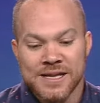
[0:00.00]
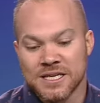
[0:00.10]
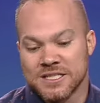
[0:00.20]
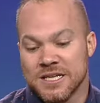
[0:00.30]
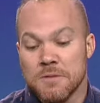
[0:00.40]

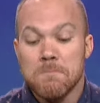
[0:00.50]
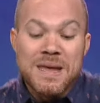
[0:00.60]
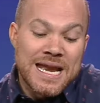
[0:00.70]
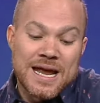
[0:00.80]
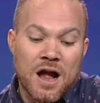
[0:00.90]
to the
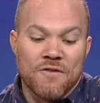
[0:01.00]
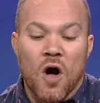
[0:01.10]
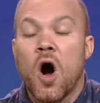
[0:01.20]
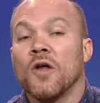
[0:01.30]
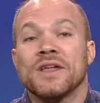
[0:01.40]
meeting of
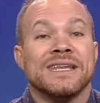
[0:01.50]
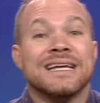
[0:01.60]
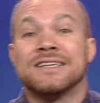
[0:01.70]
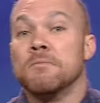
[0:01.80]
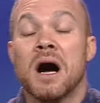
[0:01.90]
all the
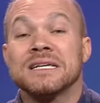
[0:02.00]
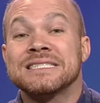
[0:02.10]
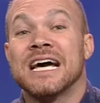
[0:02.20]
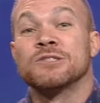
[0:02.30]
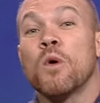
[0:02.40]
needs
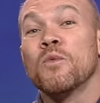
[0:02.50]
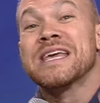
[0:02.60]
amongst us when we